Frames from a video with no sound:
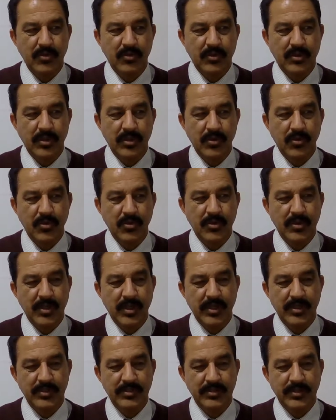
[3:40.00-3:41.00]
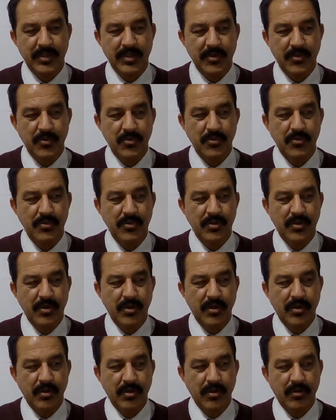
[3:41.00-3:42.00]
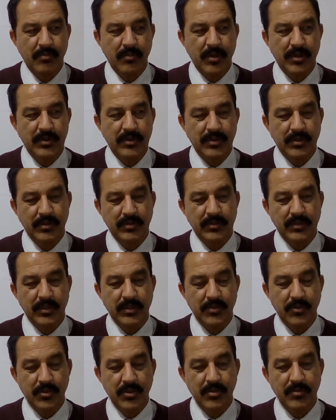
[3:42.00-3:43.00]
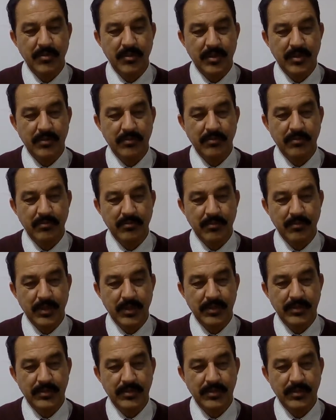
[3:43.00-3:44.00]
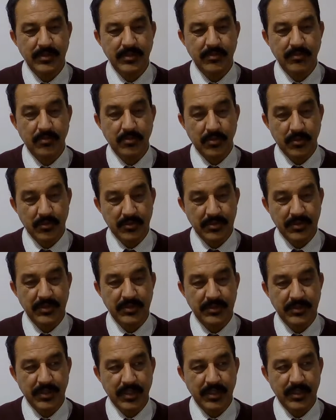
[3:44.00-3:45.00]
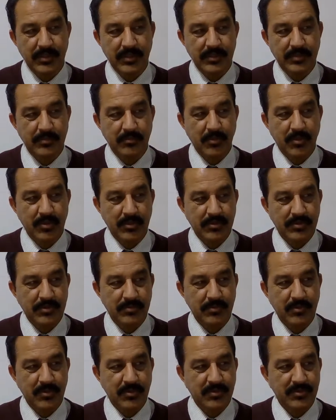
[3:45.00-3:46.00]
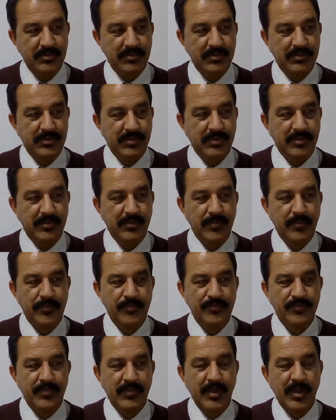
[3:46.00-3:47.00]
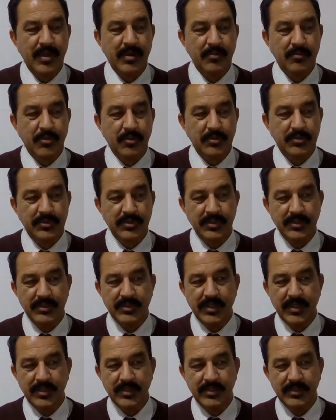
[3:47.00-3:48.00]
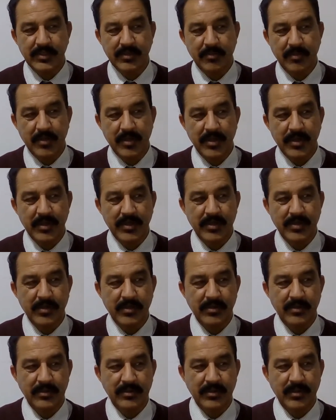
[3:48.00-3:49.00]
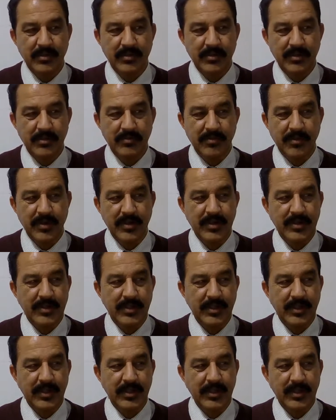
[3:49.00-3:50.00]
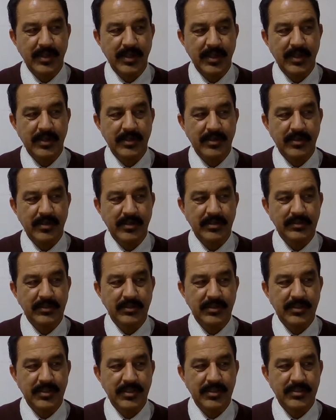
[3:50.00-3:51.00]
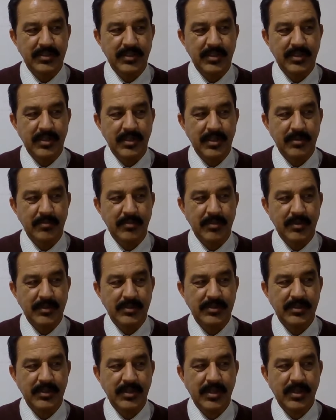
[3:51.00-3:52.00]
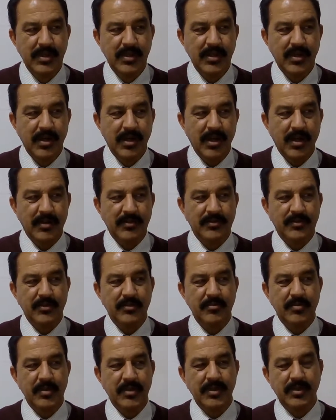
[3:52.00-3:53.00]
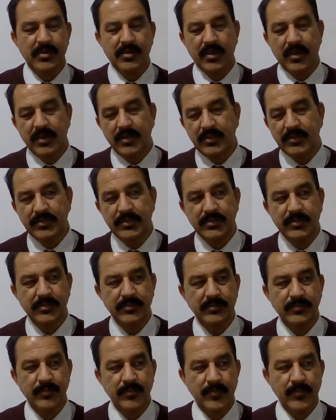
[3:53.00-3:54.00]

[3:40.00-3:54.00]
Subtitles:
looking good as the new, but on the durability base, porcelain tile is much more strong. Porcelain tile is made in the refined clay and other natural elements after being kinds